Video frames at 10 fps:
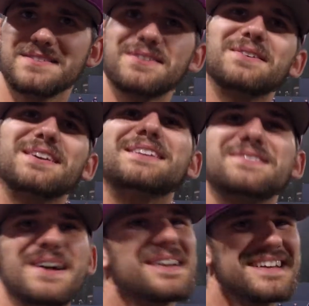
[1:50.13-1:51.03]
So
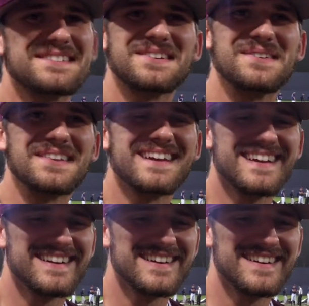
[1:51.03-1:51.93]
there's a lot of things that go into
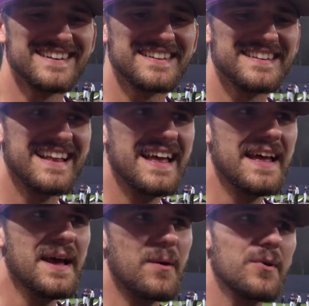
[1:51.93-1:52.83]
that.
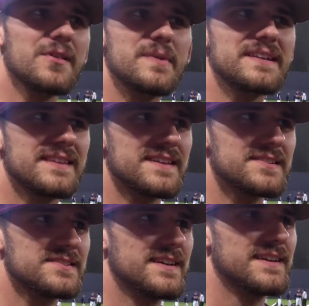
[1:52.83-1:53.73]
One of the big
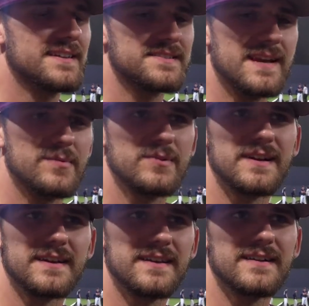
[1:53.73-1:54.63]
things, like example,
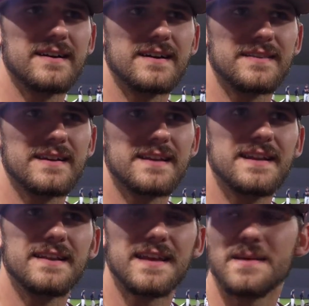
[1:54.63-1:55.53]
like I think
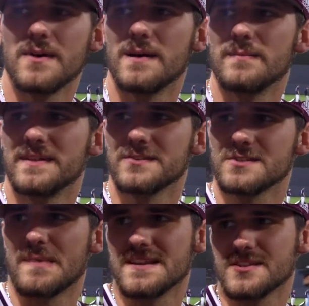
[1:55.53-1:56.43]
Keenan came up and
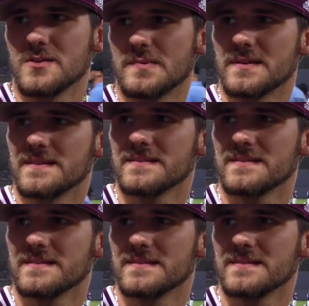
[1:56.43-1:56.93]
there's a base open.